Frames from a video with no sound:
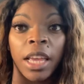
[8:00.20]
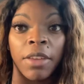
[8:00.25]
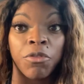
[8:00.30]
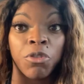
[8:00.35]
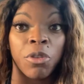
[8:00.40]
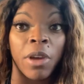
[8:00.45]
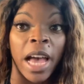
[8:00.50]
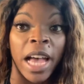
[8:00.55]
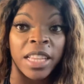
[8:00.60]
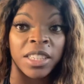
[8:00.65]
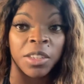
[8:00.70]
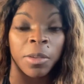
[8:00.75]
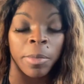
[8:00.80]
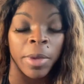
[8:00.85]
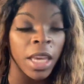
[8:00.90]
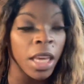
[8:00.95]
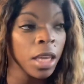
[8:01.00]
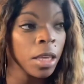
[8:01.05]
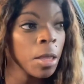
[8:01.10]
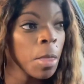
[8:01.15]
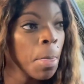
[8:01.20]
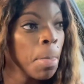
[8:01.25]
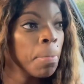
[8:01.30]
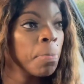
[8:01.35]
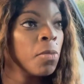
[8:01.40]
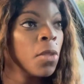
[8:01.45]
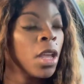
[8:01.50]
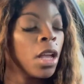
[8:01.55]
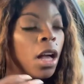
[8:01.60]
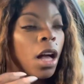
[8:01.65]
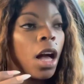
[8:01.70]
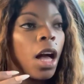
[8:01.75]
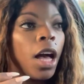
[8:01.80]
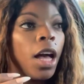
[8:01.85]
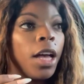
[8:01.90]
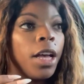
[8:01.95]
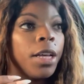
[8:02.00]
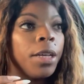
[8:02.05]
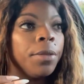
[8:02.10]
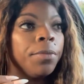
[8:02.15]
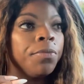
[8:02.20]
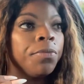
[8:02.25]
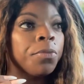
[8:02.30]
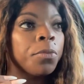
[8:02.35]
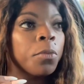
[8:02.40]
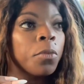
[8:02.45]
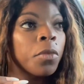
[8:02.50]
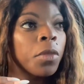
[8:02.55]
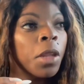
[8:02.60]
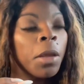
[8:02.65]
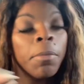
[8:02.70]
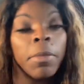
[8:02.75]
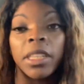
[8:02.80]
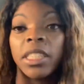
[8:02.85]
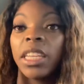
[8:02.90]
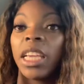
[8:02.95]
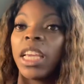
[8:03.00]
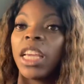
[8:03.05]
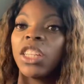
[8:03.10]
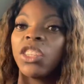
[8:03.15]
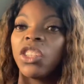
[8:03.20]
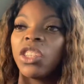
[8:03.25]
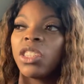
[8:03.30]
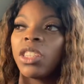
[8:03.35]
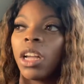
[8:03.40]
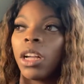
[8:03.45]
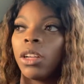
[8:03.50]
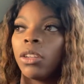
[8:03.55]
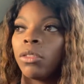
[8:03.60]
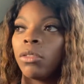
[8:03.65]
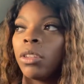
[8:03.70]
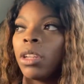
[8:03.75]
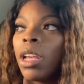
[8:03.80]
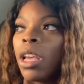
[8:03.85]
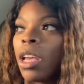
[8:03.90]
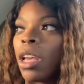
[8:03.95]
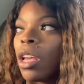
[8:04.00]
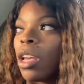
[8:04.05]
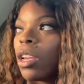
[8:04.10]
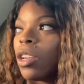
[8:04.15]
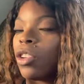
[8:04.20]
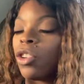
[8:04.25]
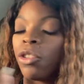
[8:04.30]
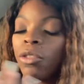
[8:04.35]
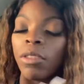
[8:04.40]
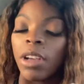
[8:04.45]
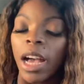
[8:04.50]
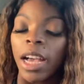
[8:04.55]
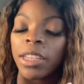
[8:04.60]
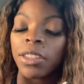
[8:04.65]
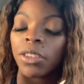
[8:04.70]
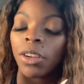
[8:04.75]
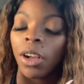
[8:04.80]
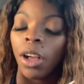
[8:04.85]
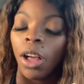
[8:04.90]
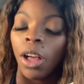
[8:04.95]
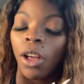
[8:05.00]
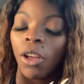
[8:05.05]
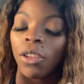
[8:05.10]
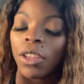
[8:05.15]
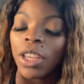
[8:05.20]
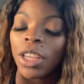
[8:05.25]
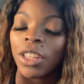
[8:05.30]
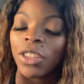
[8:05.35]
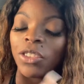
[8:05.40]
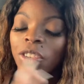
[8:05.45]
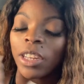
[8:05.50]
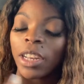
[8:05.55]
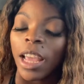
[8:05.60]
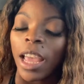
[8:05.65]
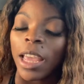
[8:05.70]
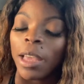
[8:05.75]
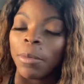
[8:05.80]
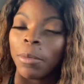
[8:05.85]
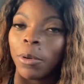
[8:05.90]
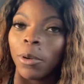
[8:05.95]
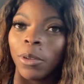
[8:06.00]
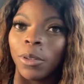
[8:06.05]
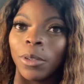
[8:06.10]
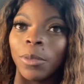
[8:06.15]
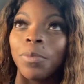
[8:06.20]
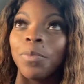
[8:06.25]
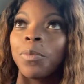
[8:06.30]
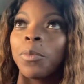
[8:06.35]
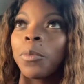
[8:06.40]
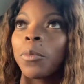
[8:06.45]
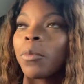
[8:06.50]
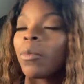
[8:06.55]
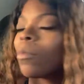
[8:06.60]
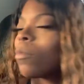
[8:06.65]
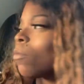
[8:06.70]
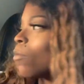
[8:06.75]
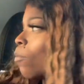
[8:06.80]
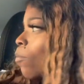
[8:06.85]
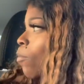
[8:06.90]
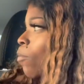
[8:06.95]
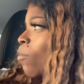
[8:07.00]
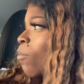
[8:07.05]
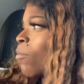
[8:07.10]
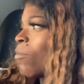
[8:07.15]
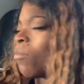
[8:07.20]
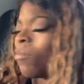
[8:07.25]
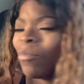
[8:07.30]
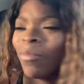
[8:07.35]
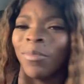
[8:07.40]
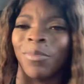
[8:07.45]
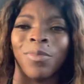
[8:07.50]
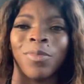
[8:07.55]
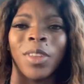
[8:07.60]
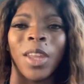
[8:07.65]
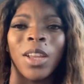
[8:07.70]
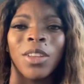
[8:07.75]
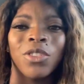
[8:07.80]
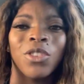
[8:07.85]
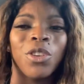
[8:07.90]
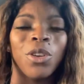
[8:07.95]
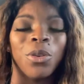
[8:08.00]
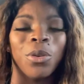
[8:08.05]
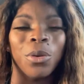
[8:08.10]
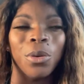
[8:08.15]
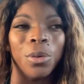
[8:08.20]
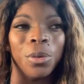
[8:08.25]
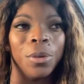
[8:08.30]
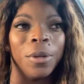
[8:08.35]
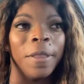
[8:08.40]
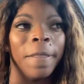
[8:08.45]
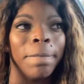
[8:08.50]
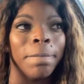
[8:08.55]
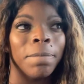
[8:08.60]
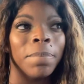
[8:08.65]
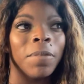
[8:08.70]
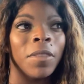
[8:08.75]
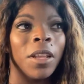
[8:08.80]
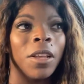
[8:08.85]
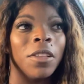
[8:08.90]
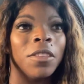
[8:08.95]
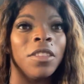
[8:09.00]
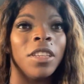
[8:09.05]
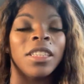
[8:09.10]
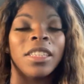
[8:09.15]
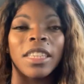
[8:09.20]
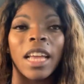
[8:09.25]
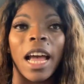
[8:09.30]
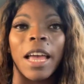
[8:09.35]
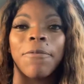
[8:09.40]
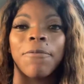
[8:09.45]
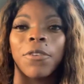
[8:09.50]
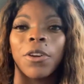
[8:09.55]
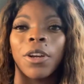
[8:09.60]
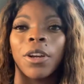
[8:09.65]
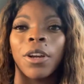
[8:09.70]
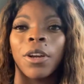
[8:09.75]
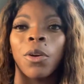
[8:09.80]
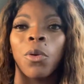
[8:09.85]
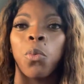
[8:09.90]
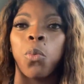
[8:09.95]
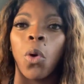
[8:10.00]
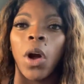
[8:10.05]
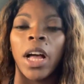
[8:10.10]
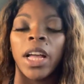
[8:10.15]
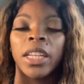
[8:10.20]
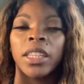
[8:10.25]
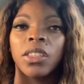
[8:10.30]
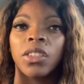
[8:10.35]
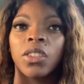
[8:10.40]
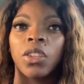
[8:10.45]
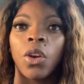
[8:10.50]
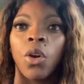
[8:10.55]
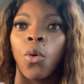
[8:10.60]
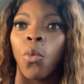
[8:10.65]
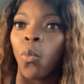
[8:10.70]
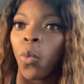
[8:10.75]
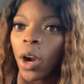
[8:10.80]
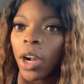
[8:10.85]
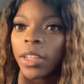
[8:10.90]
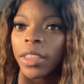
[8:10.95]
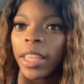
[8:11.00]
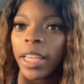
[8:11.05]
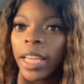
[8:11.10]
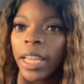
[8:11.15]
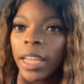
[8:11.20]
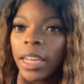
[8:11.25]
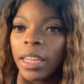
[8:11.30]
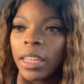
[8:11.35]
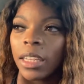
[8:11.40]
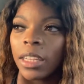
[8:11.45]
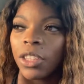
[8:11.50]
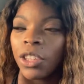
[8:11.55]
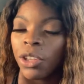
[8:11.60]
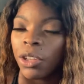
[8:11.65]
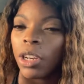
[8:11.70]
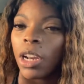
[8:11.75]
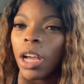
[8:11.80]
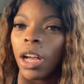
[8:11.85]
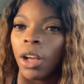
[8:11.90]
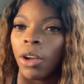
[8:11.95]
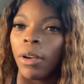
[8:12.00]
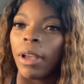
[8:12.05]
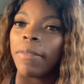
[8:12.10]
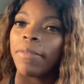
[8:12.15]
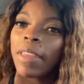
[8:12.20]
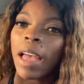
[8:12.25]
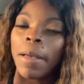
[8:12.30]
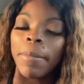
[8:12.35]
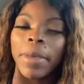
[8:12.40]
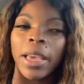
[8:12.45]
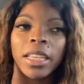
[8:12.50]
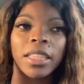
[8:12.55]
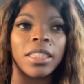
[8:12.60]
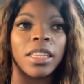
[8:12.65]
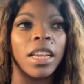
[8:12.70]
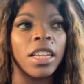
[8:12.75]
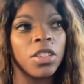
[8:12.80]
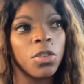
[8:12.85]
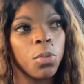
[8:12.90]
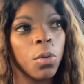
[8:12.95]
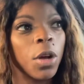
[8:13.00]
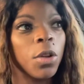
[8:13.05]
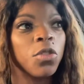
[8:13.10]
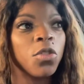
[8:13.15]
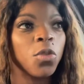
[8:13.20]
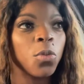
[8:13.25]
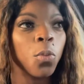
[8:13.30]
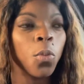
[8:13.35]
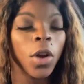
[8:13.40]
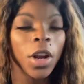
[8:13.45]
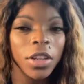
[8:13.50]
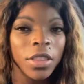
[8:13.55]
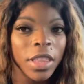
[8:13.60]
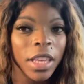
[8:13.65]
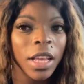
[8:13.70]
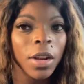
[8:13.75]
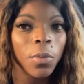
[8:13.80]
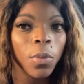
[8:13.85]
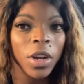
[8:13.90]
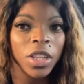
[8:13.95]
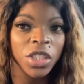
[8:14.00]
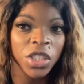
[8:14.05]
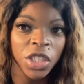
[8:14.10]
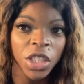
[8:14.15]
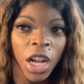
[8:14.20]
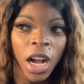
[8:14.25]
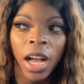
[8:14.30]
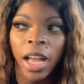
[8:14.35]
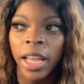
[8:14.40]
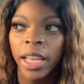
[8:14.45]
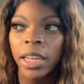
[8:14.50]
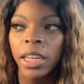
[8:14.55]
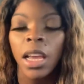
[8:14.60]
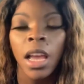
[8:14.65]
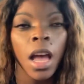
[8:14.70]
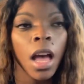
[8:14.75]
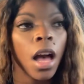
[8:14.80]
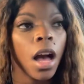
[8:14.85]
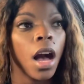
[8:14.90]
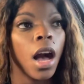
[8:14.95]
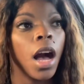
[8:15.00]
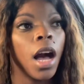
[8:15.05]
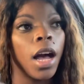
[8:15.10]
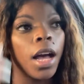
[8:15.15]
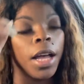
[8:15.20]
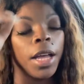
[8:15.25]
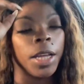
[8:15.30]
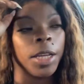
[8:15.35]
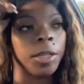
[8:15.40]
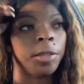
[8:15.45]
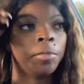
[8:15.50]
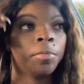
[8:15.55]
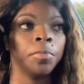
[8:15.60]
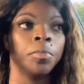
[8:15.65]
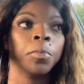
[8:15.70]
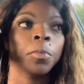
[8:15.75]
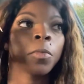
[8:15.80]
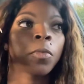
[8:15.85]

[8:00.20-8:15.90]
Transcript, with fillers: if you ask me. Um, but to each his own, you guys are all each and able mm, to decipher what's worth it, you know, if that makes sense, what's worth it, what's not. Um,